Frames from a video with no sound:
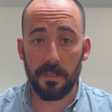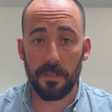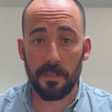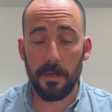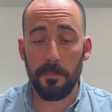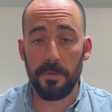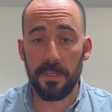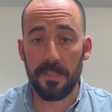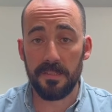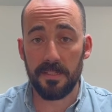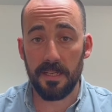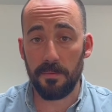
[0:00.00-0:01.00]

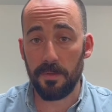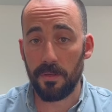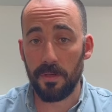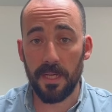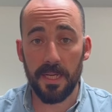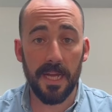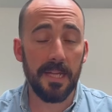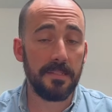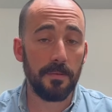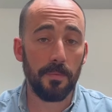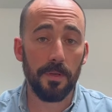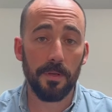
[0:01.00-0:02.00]
companies dealing with online
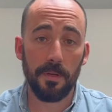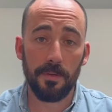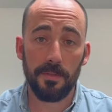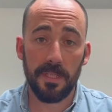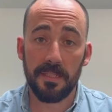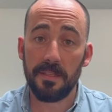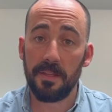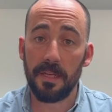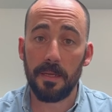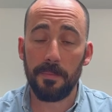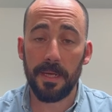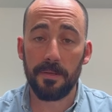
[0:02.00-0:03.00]
ads and whatnot need to
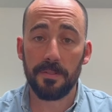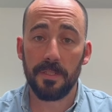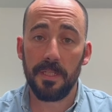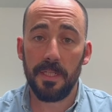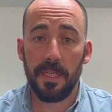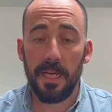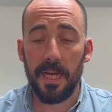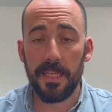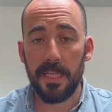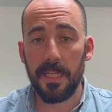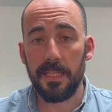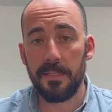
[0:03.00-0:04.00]
think about. And
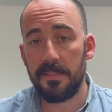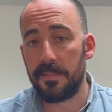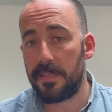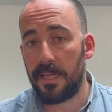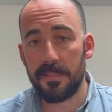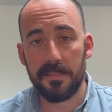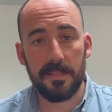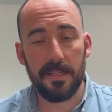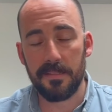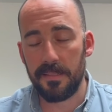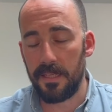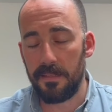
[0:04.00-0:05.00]
then there's this last,
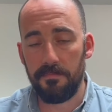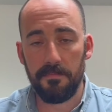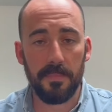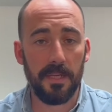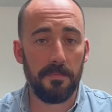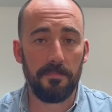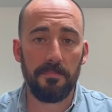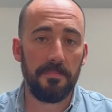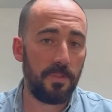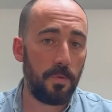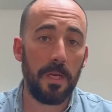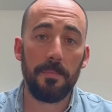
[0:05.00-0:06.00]
let's say,
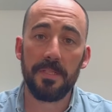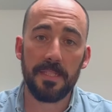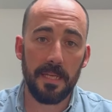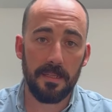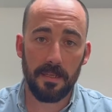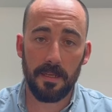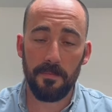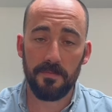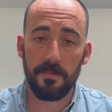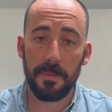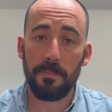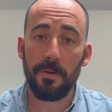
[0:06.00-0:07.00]
20% that comes
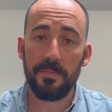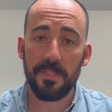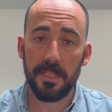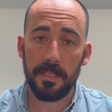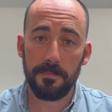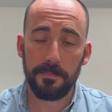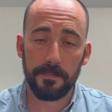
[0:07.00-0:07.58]
from ePrivacy.